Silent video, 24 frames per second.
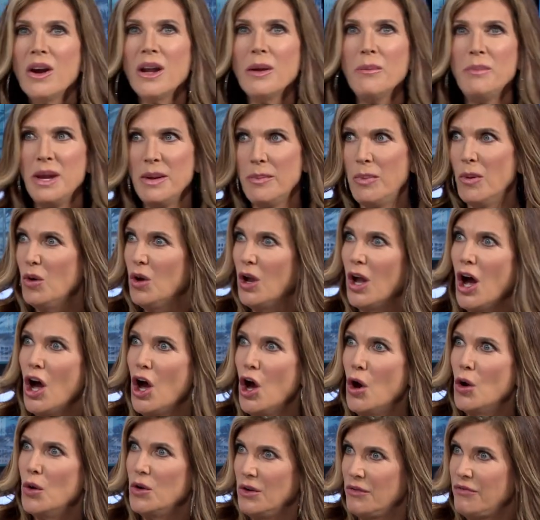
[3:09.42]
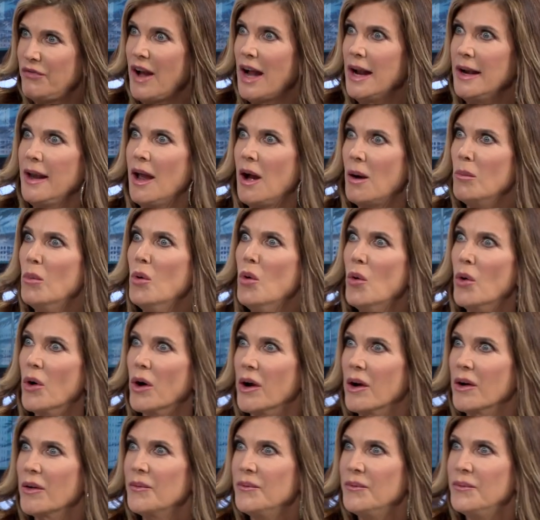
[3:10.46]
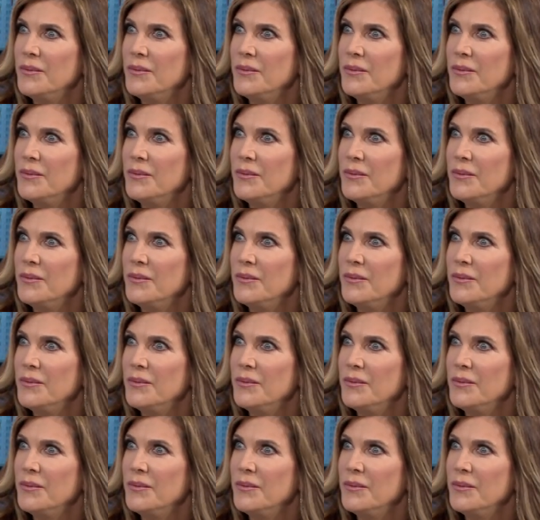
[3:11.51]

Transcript: can people go to find out more?